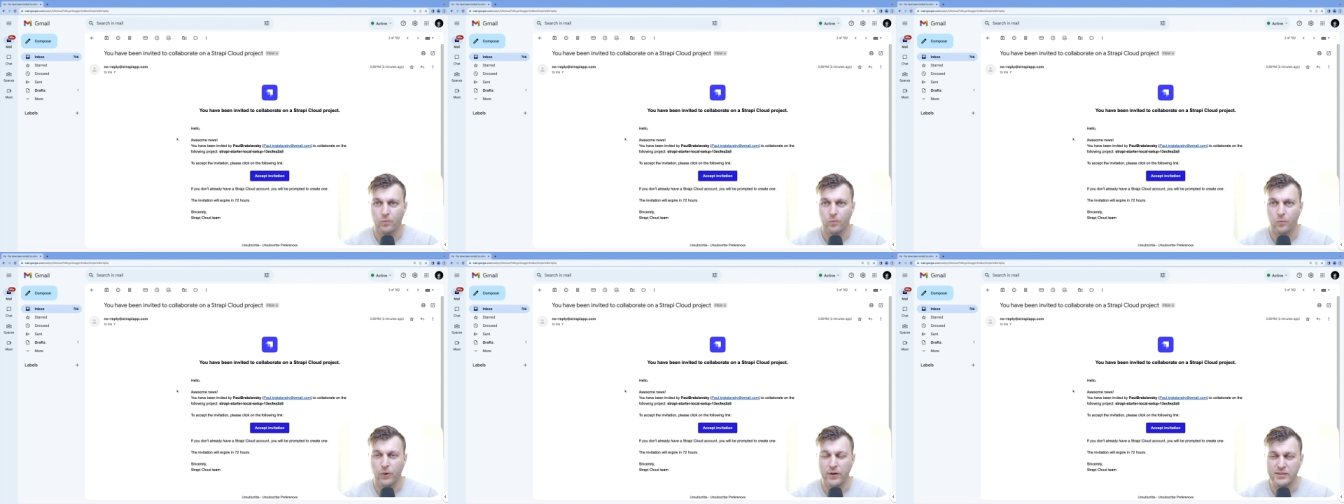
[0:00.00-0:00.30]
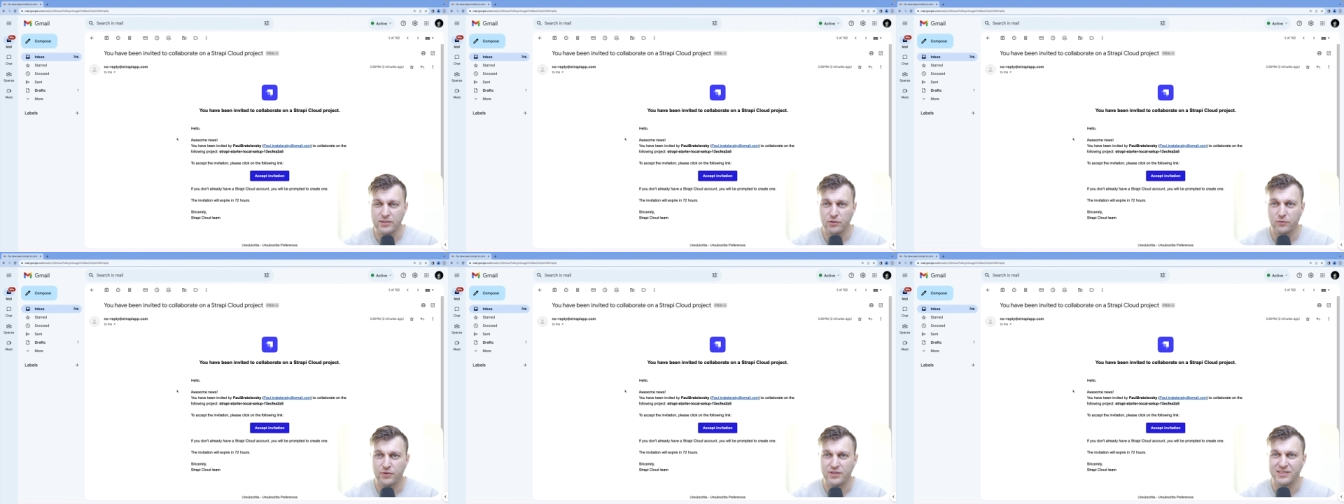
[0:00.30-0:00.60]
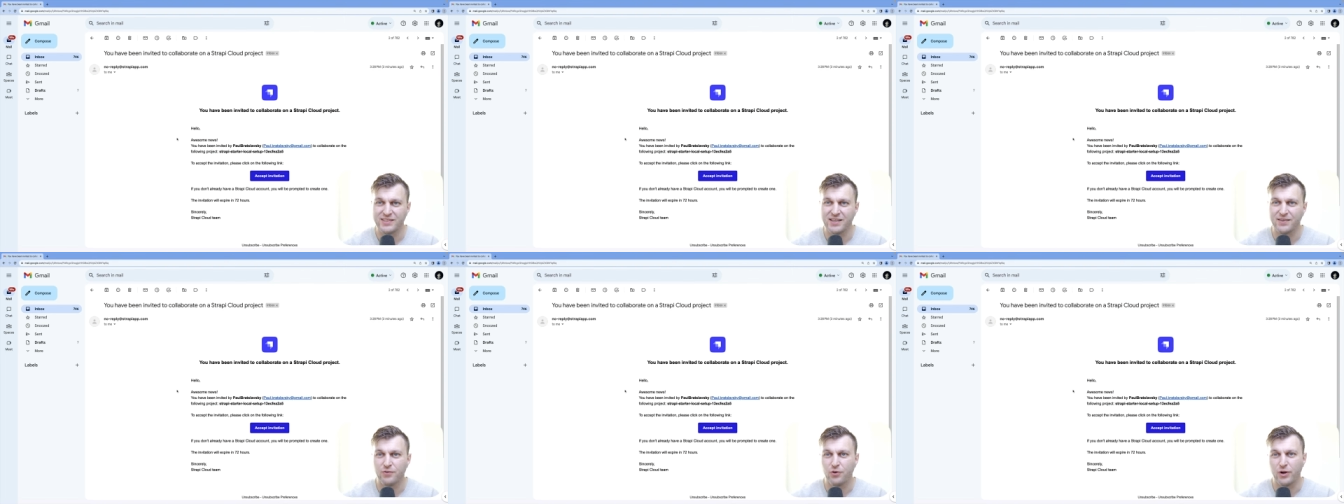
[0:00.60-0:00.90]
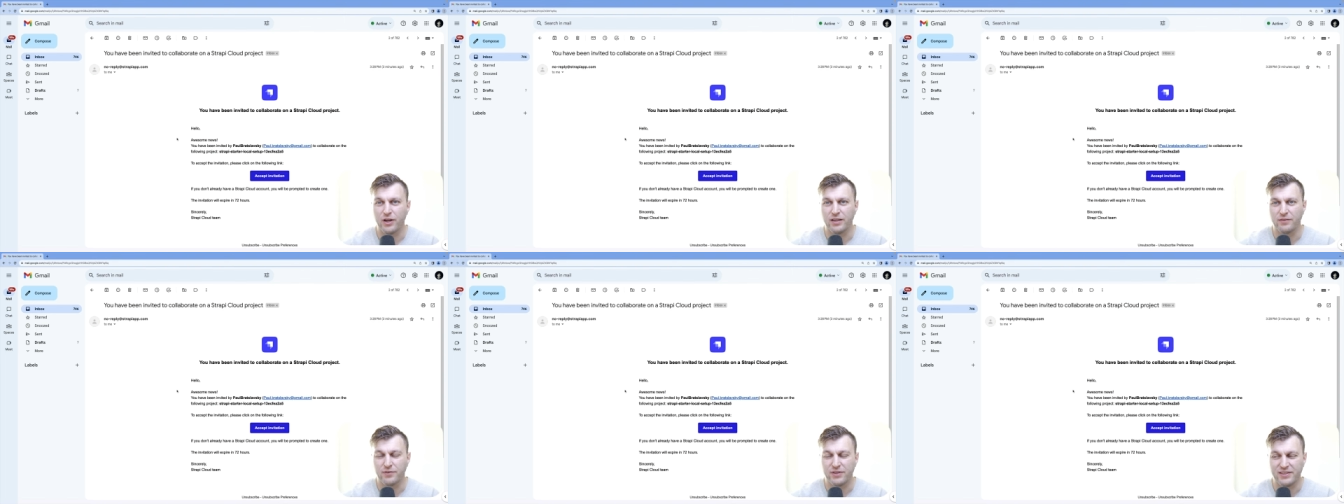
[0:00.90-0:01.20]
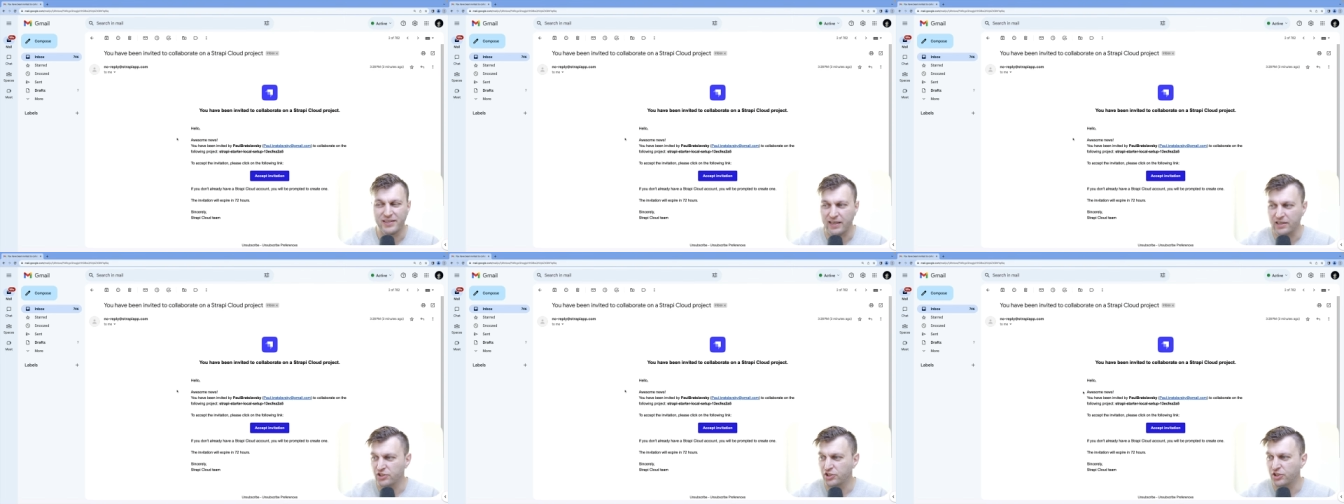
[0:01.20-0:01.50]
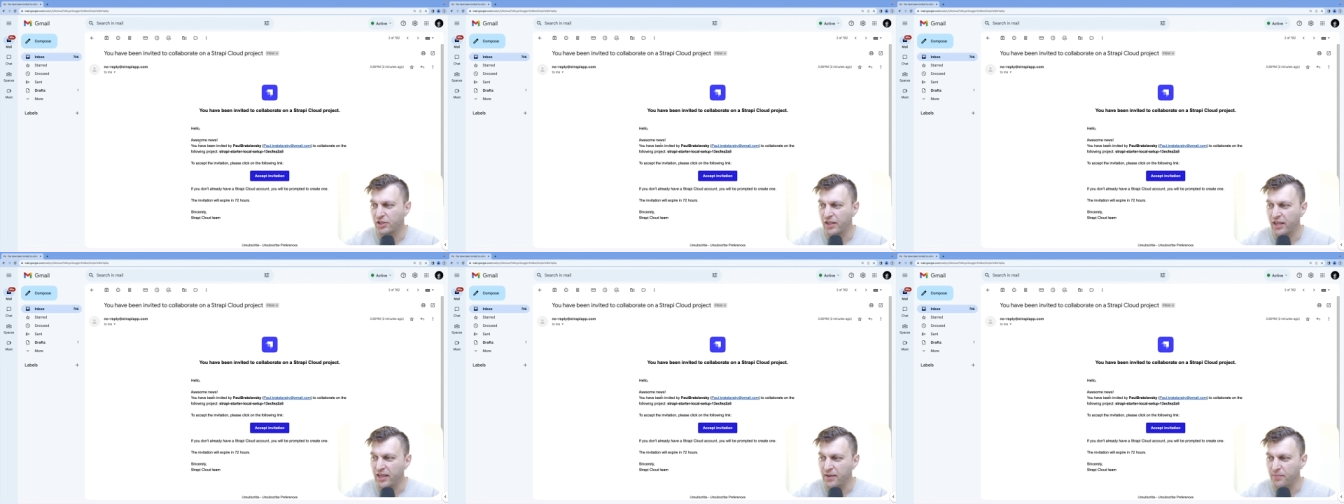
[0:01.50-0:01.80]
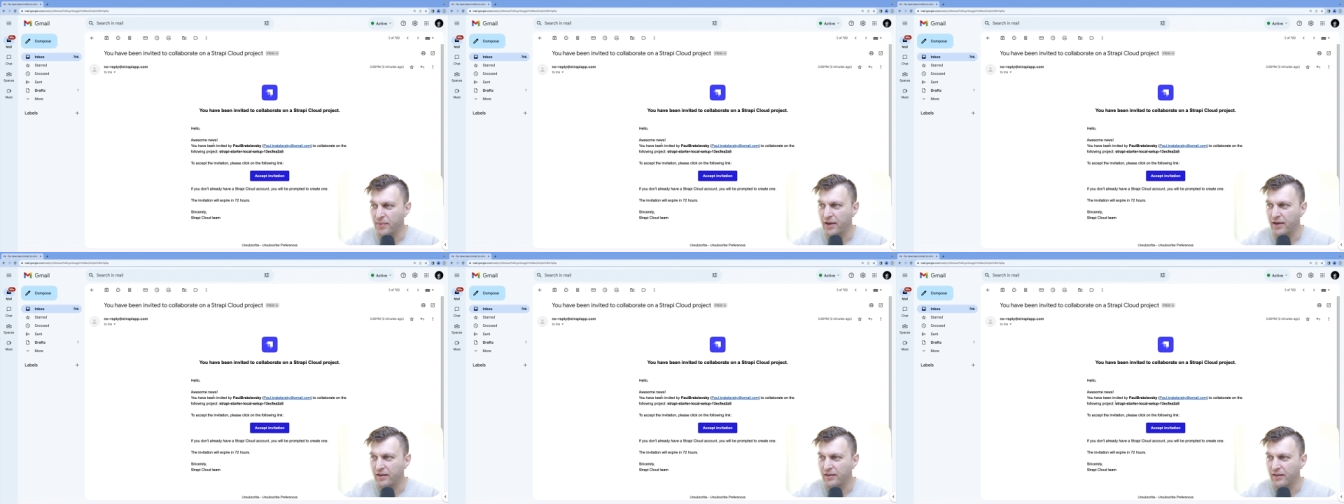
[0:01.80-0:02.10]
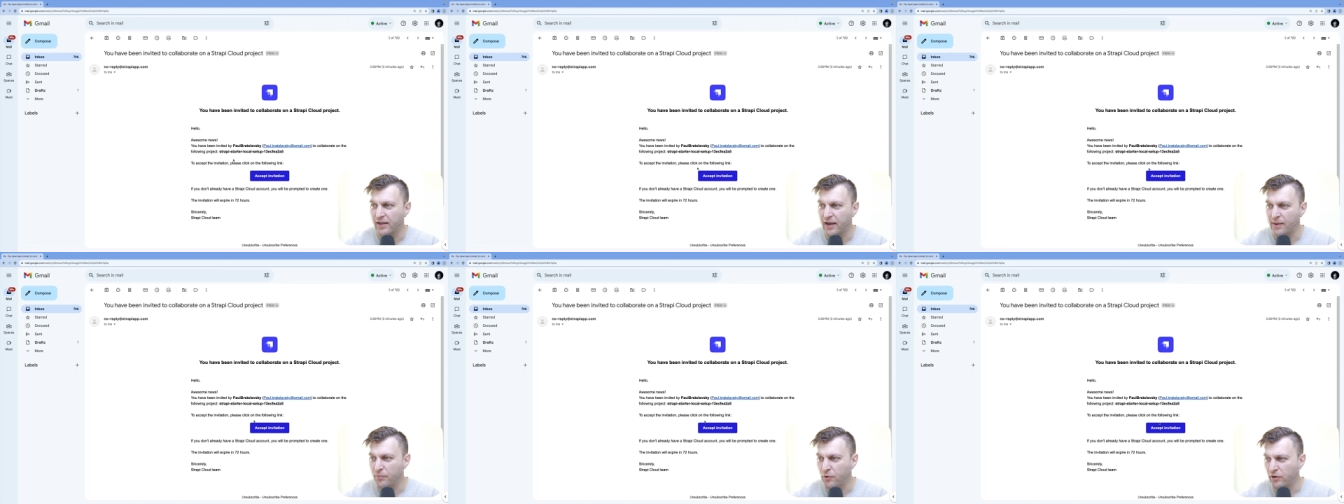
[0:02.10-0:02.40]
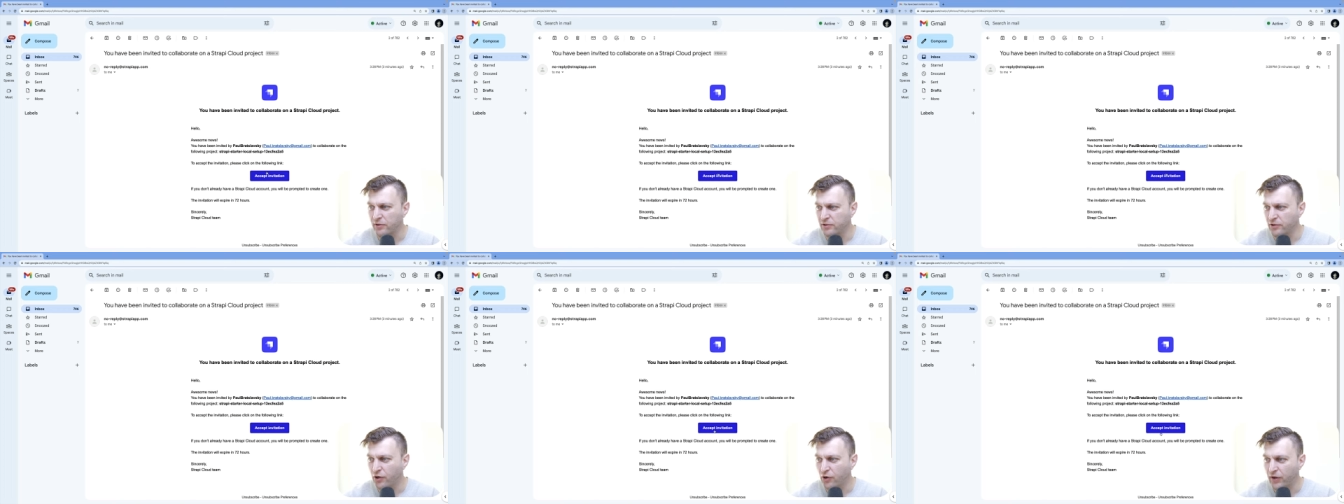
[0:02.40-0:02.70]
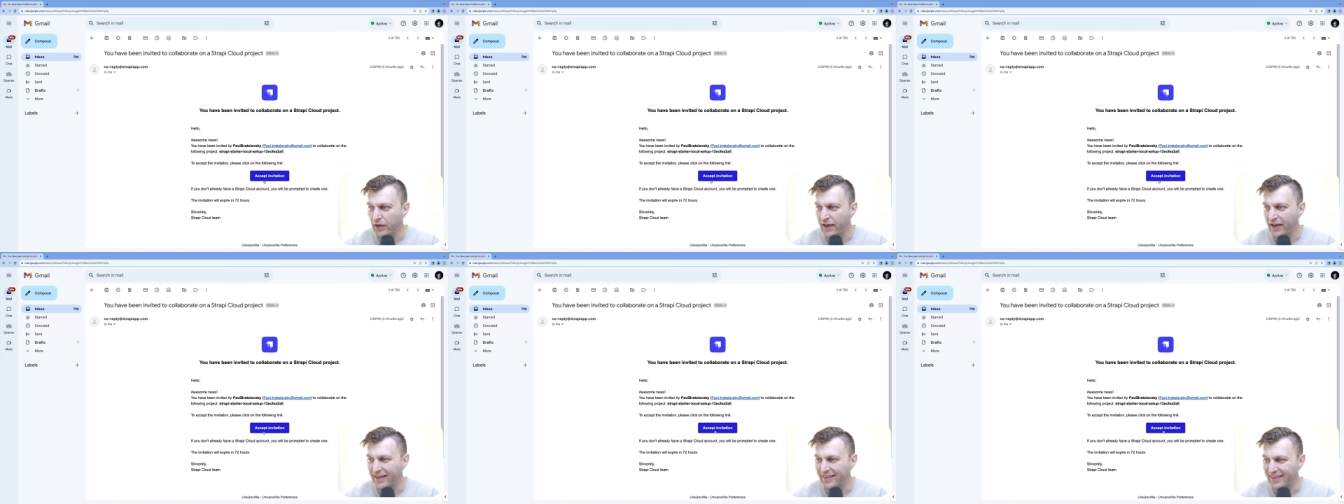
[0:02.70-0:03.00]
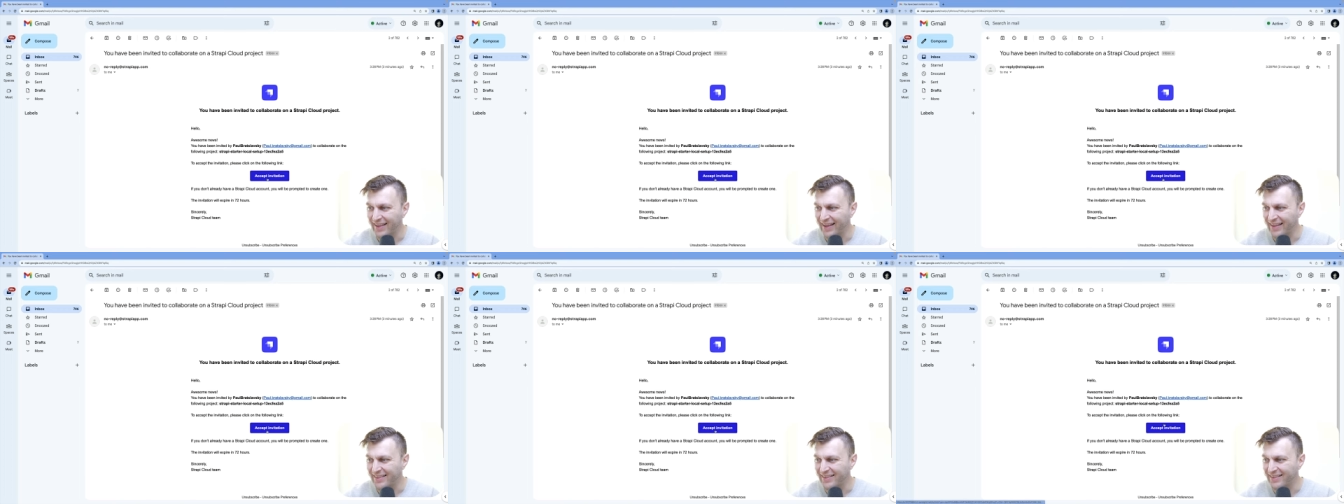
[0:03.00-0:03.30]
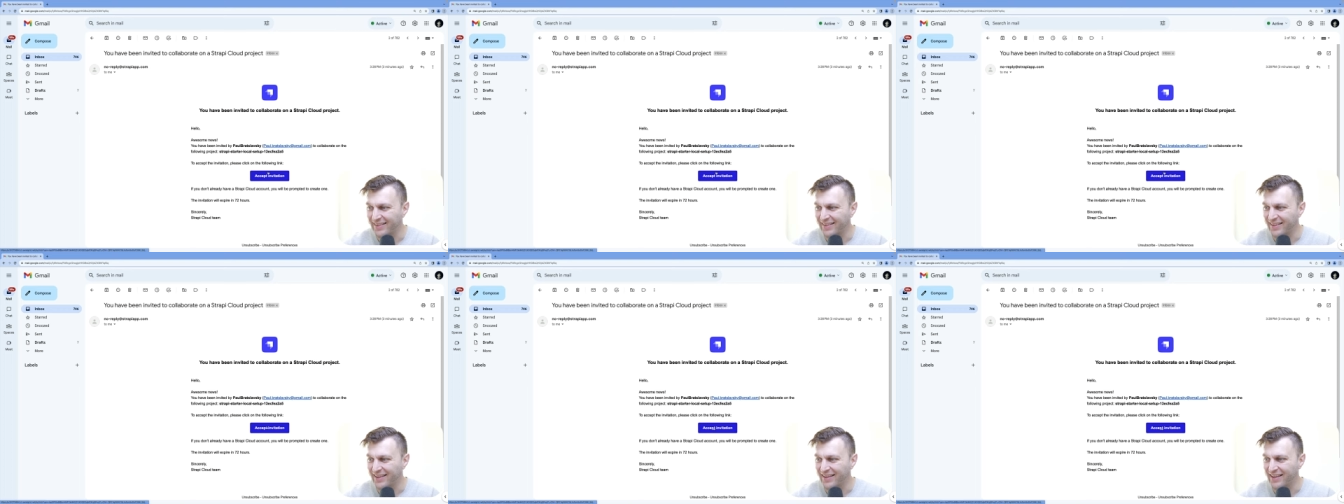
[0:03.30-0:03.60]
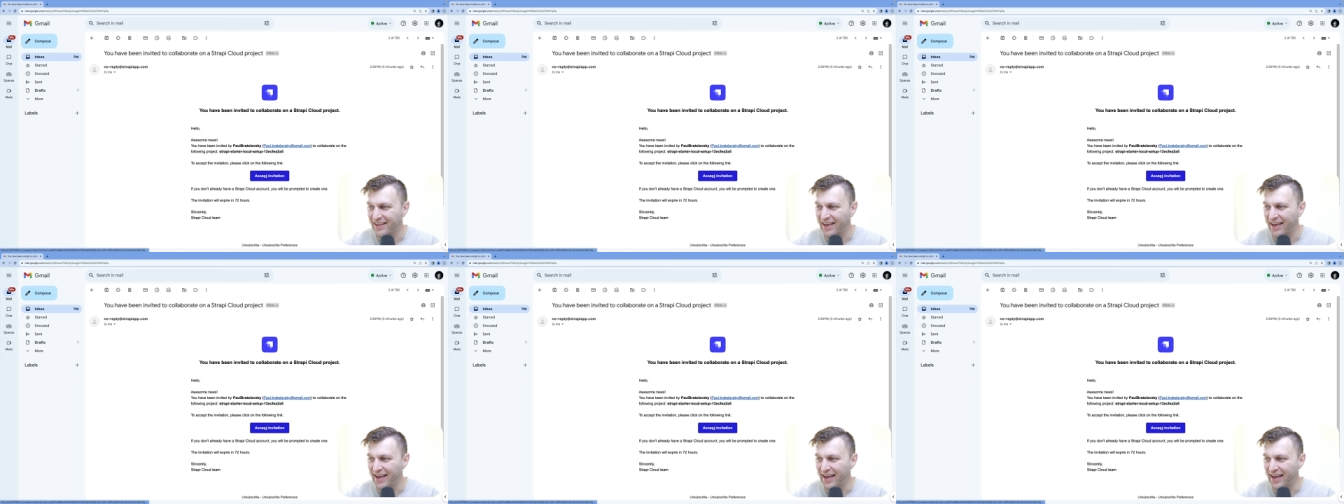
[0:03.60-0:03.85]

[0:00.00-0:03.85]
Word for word: Once you receive your invitation email, I'm going to go ahead and click